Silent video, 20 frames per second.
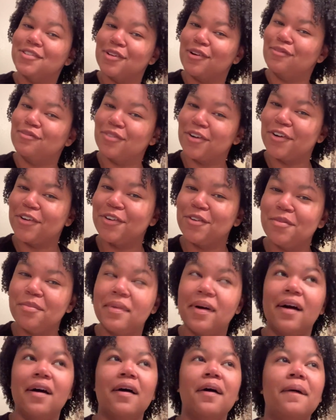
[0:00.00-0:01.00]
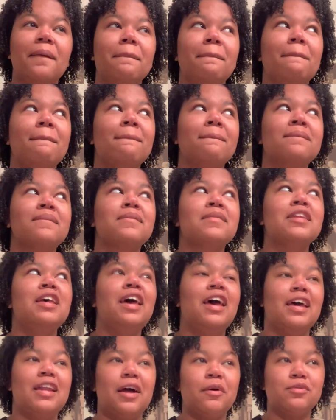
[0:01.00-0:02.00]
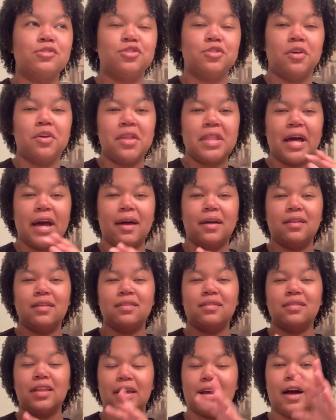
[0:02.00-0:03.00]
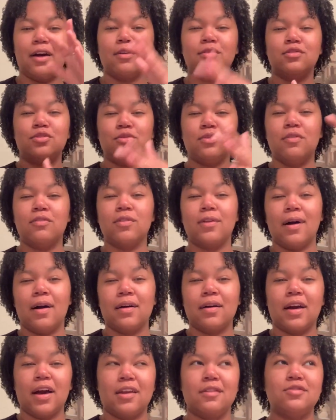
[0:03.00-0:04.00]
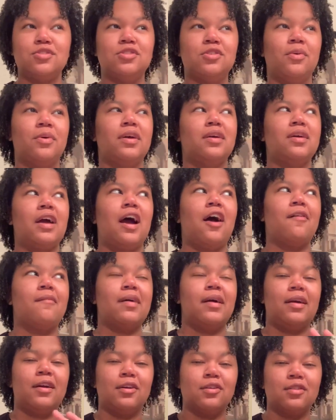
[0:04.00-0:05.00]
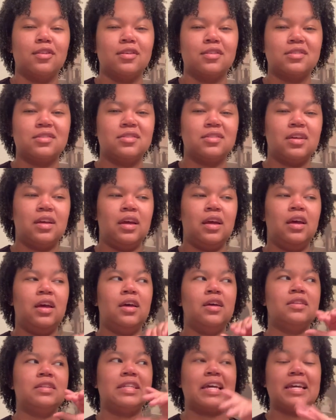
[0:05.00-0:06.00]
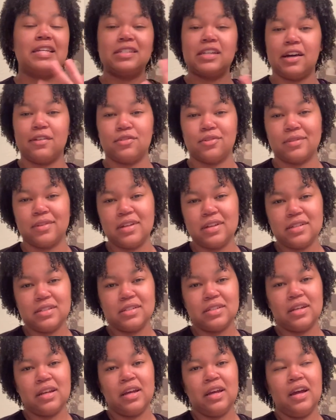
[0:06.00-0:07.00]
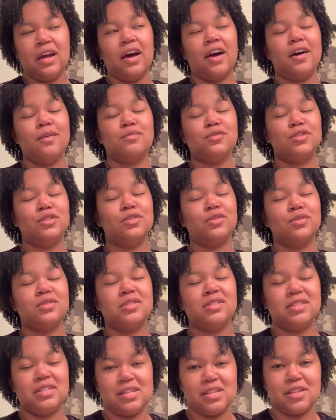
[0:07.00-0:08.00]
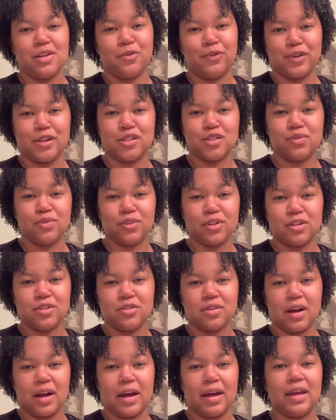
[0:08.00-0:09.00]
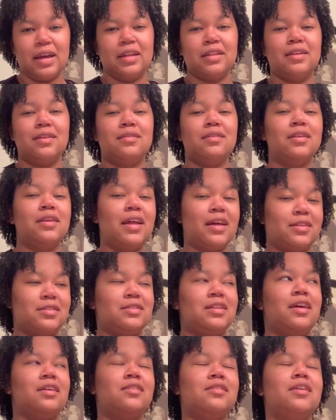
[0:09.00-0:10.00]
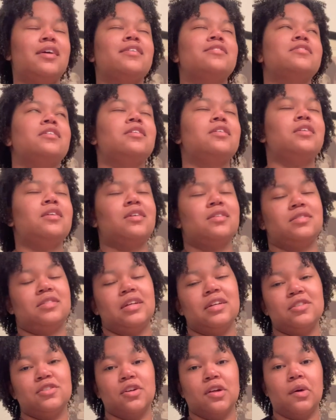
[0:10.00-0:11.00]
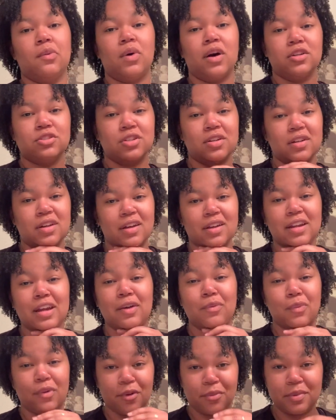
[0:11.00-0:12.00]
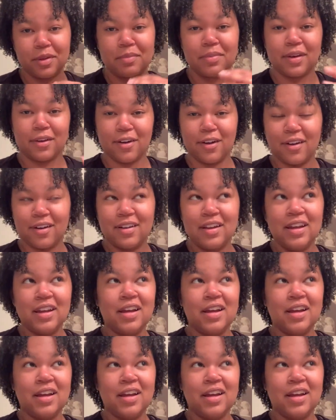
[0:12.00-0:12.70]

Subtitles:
own volume. And I will show you that, like I'll do a vlog kind of showing how my hair looks days after this. So you'll see that when it's fully dry and then the next day and the next day and the next day until I wash it again, it will be bigger.